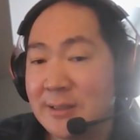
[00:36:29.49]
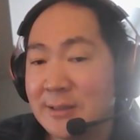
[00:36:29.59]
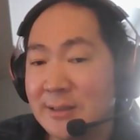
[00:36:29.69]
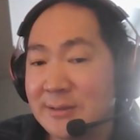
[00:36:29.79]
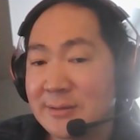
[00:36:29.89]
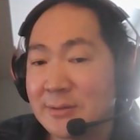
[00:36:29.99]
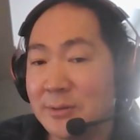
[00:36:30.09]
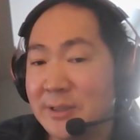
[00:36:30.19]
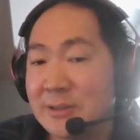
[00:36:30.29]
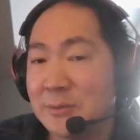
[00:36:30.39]
that is
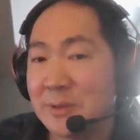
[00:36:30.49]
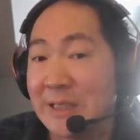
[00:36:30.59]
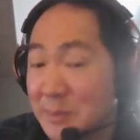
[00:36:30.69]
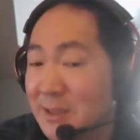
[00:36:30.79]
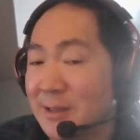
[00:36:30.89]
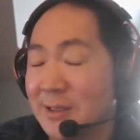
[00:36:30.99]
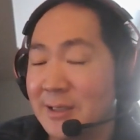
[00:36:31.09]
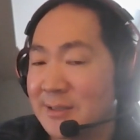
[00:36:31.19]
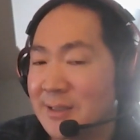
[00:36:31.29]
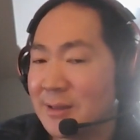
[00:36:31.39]
going to
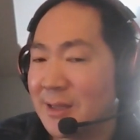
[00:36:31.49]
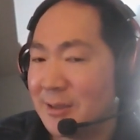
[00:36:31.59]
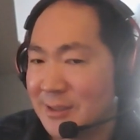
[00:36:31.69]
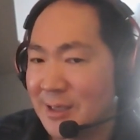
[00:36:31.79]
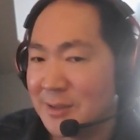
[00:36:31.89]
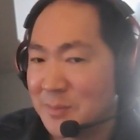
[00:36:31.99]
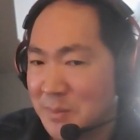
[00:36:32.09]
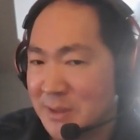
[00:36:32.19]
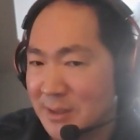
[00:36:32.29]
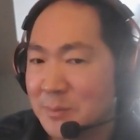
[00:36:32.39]
imminently, it's not there yet,
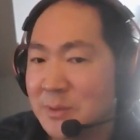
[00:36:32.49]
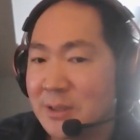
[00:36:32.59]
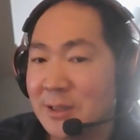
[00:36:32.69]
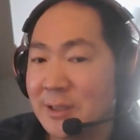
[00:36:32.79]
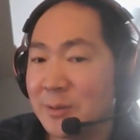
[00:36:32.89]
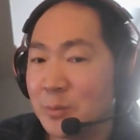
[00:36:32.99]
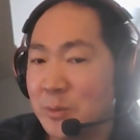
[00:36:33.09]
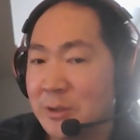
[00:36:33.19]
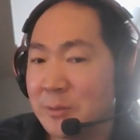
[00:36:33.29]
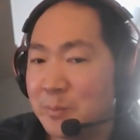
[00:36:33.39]
but imminently
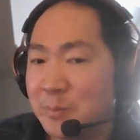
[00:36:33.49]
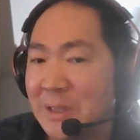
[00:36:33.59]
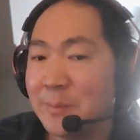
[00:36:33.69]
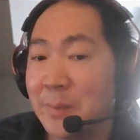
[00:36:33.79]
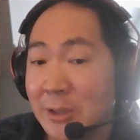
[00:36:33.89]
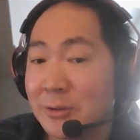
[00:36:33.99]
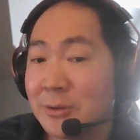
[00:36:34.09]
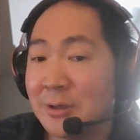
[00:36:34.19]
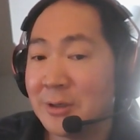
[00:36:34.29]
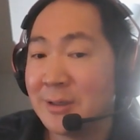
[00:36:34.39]
will be better